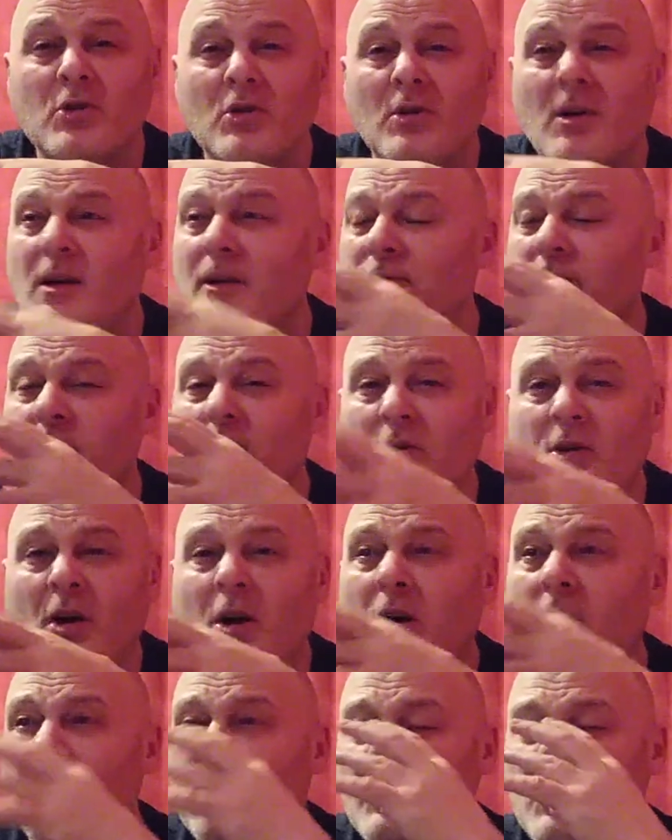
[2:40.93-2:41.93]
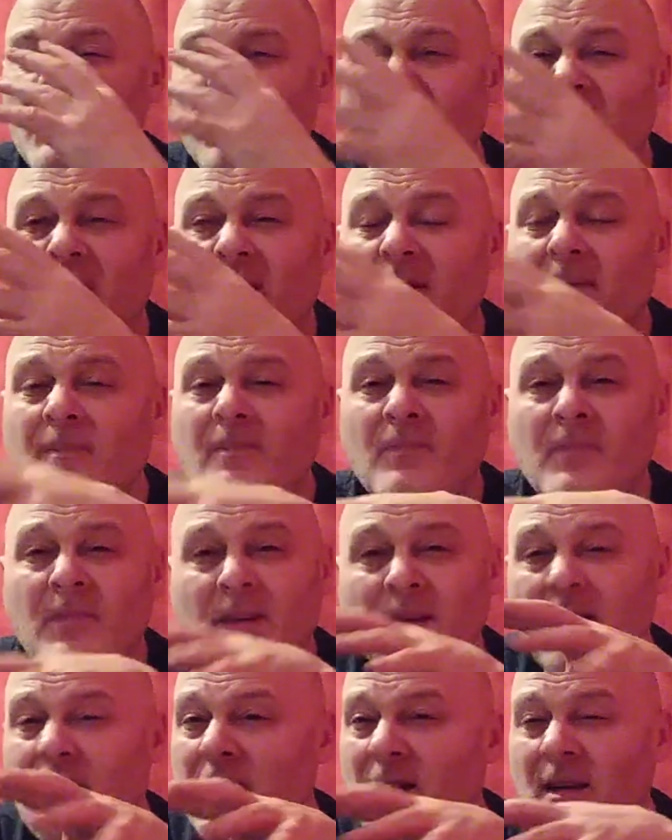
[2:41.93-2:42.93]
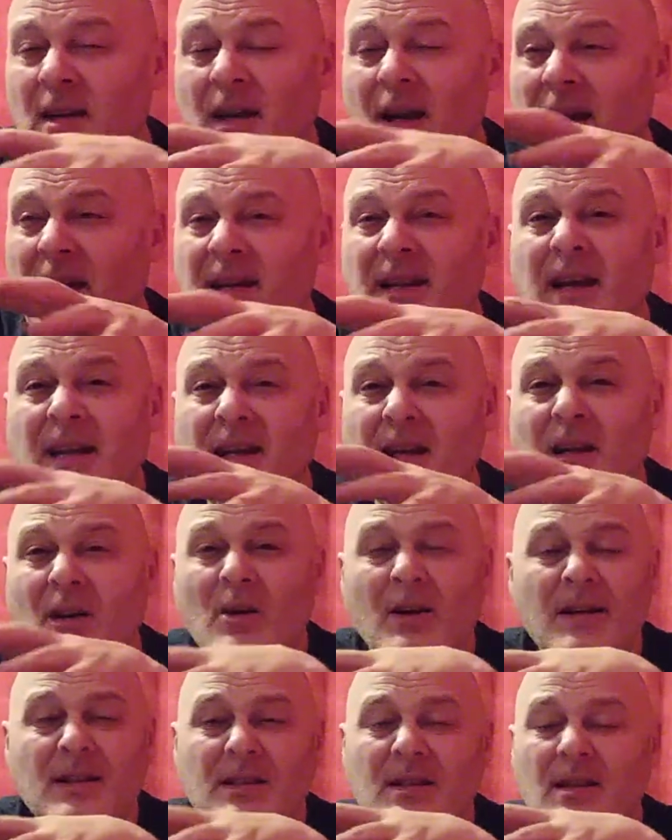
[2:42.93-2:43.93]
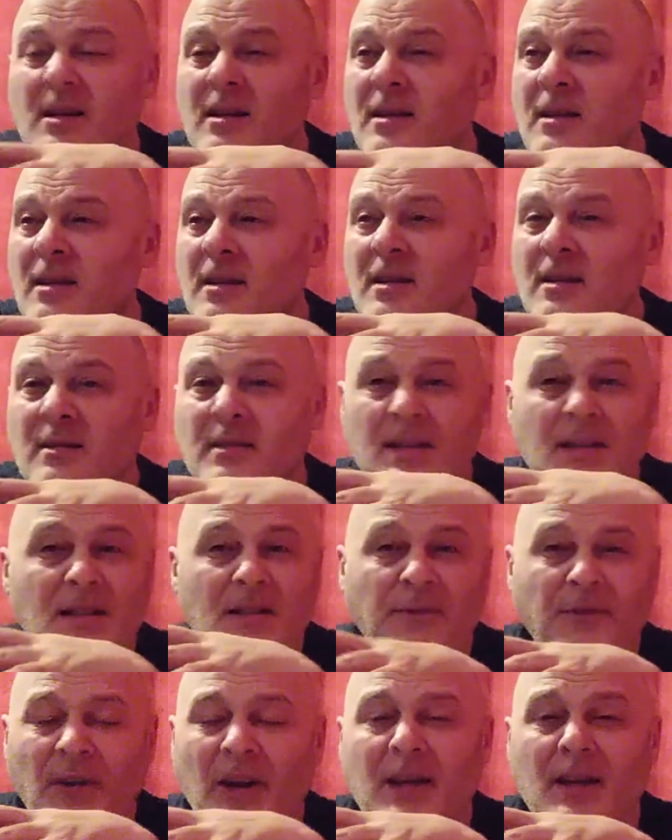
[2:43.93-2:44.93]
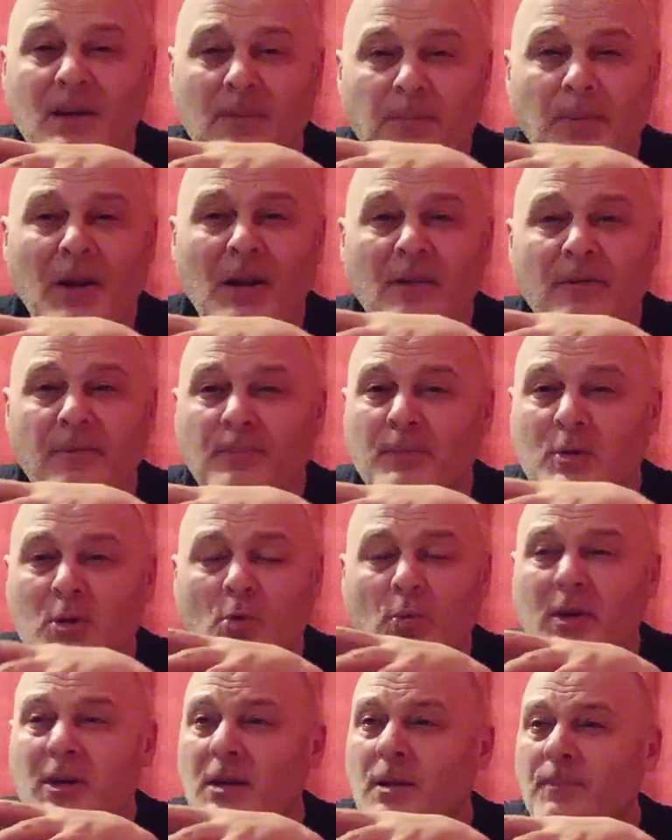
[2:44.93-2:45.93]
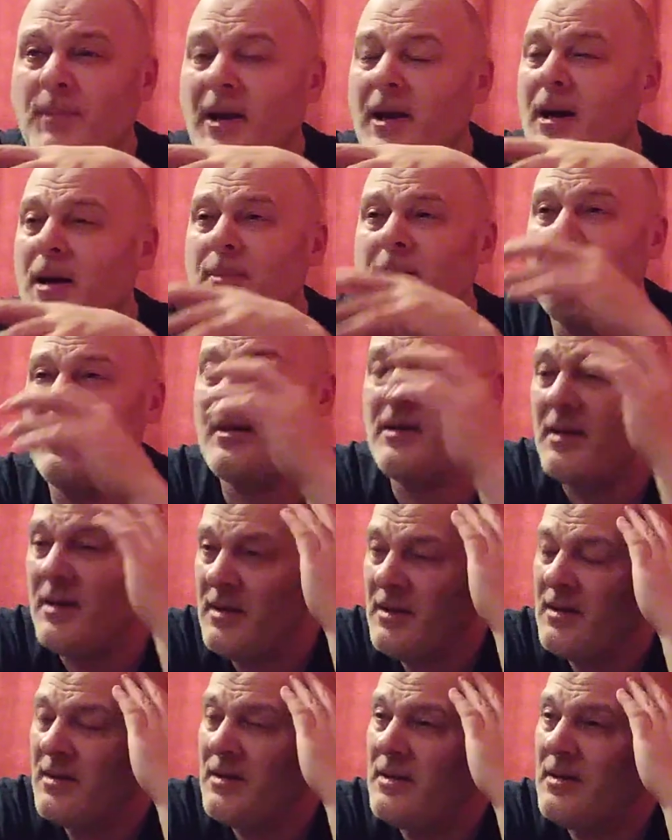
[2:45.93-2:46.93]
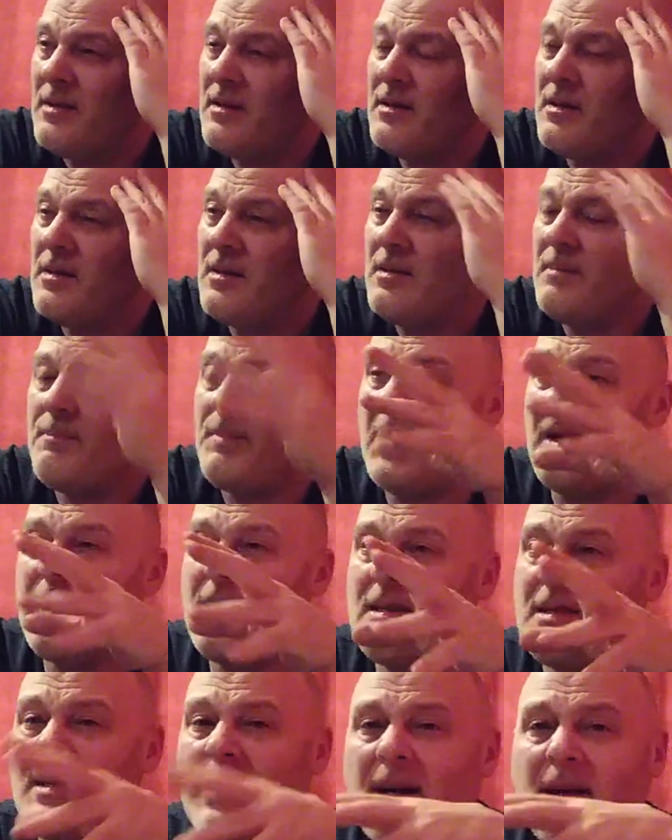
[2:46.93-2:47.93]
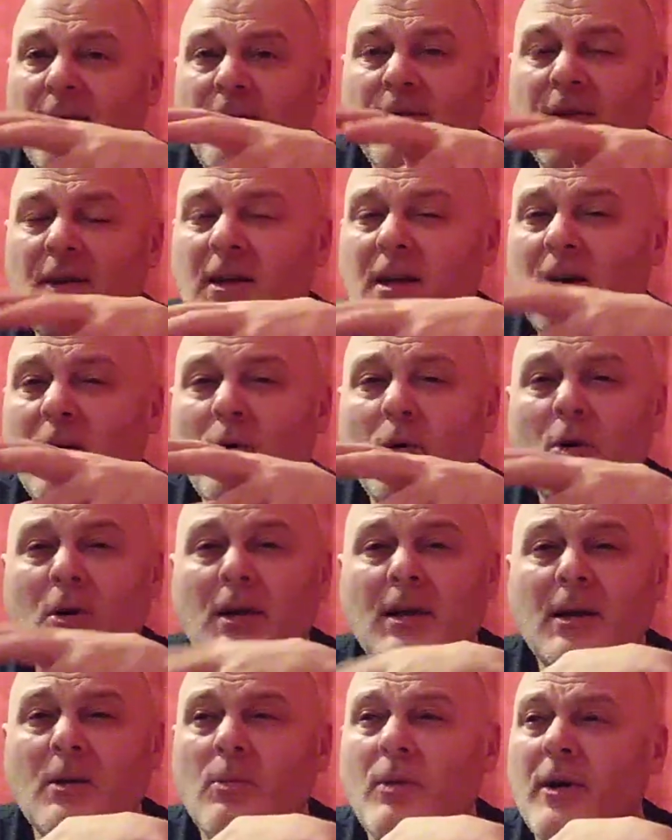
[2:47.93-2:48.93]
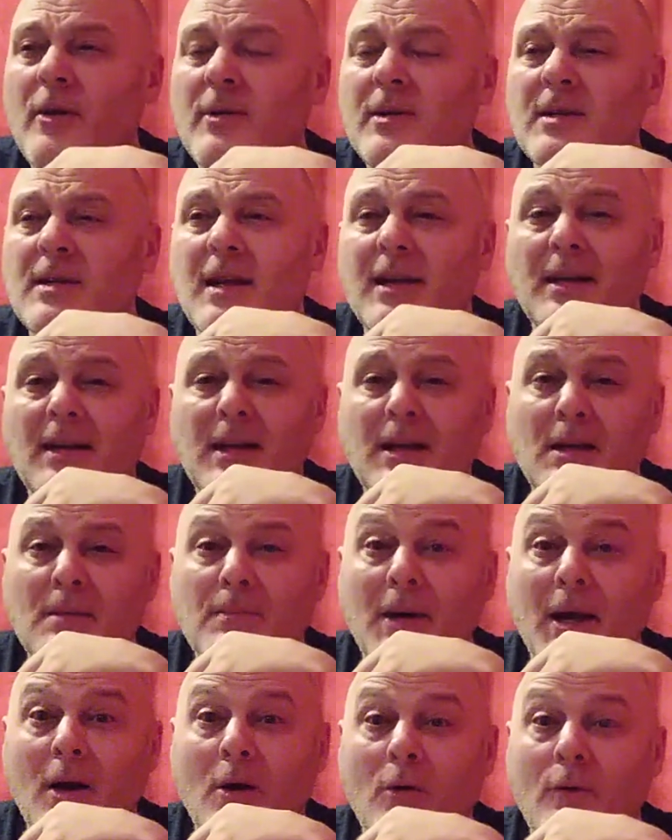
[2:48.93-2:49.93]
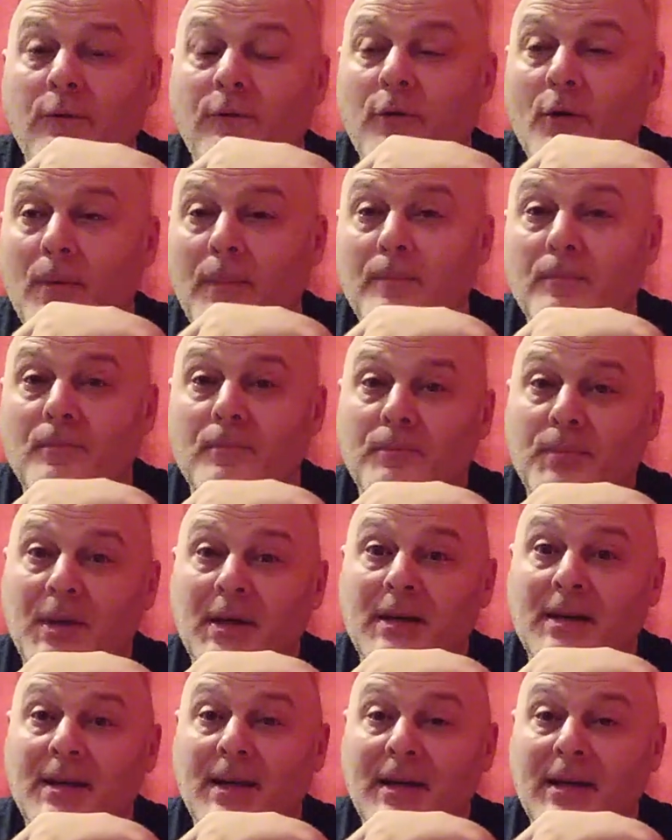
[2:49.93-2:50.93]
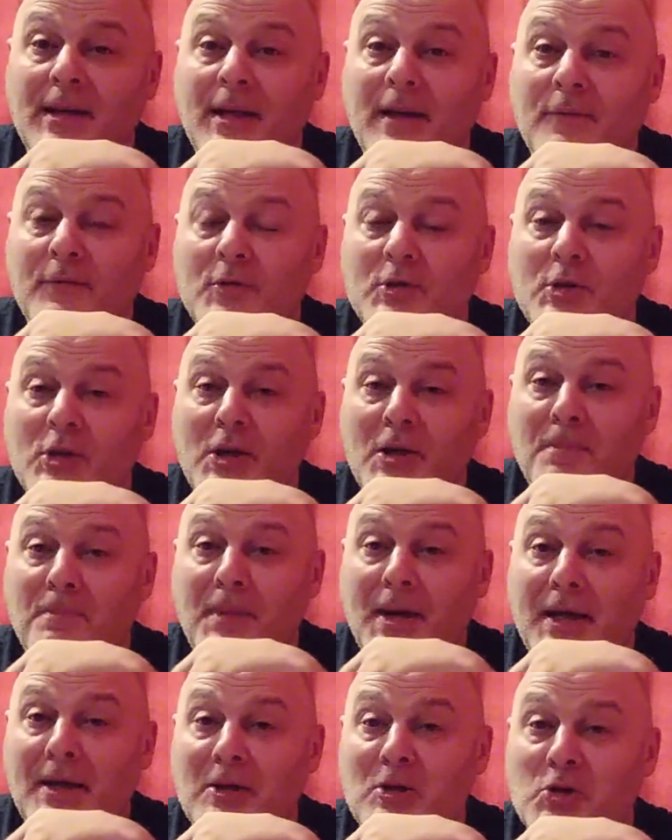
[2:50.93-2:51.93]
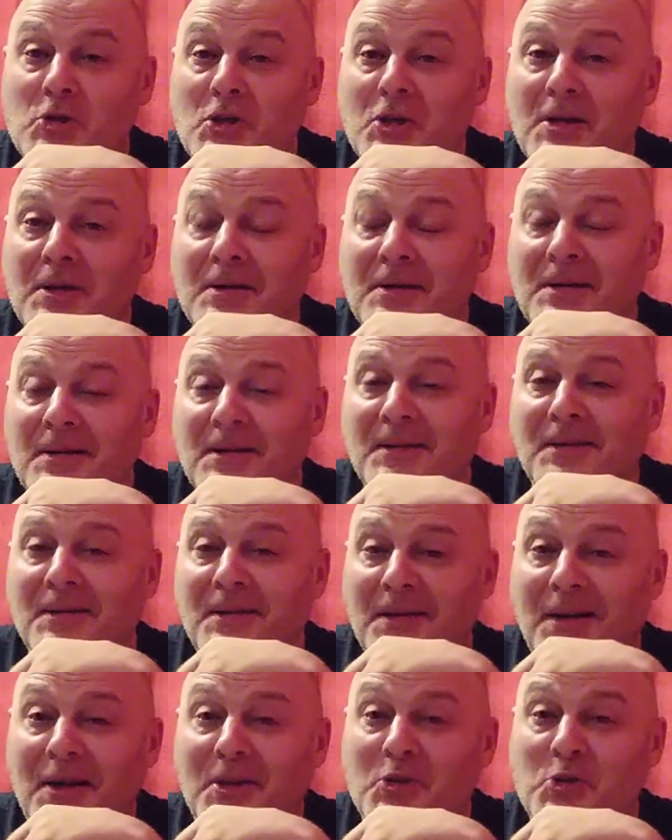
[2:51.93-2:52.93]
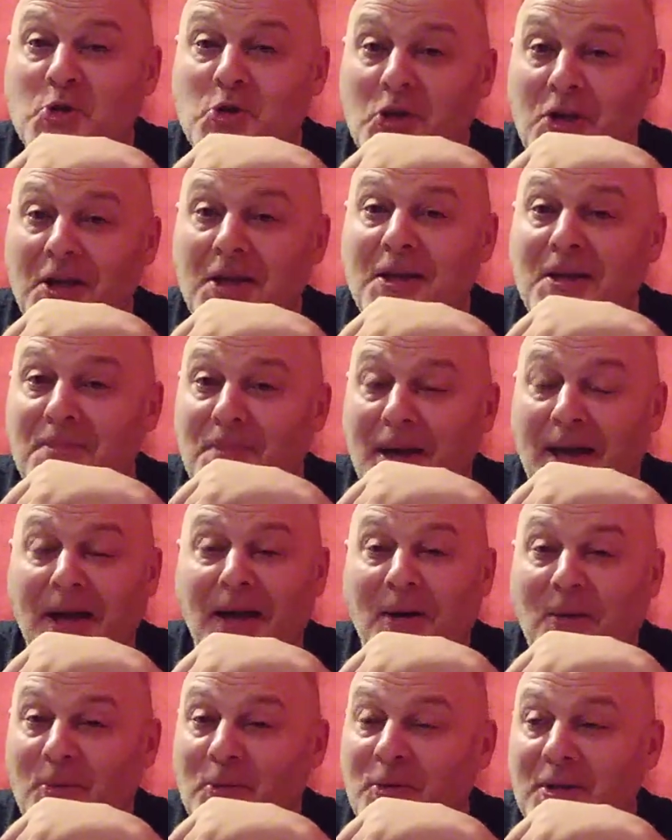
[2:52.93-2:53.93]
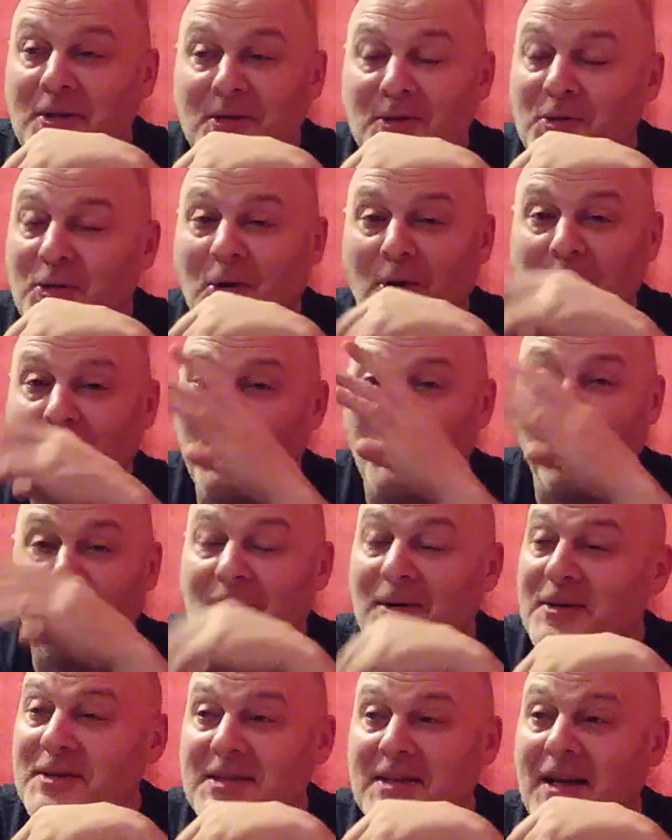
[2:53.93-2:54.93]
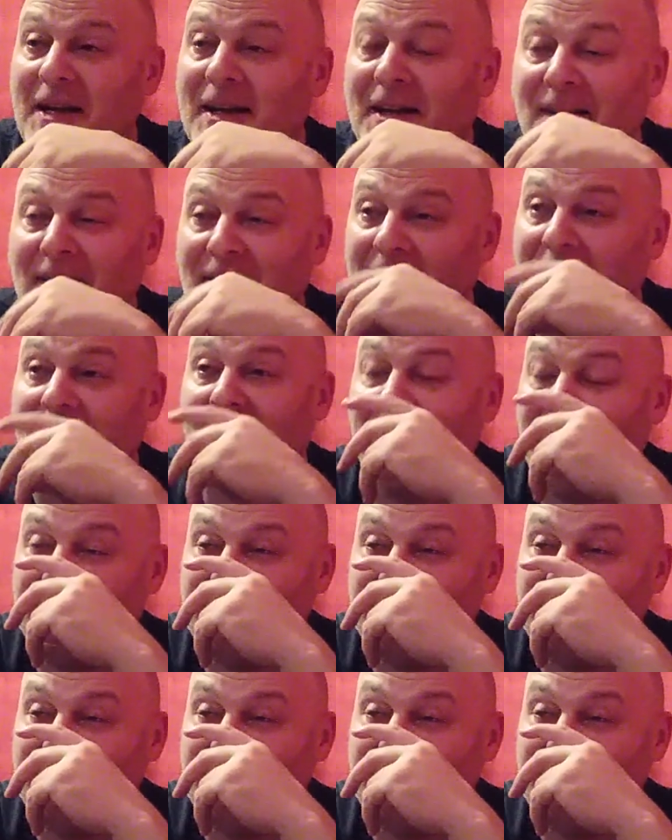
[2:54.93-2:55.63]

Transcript: You know, if you can't sit and analyse this fake beef between the pair. I mean, Beggie's had a video earlier where he's had an email from BKFC manager at gmail.com or Sailor.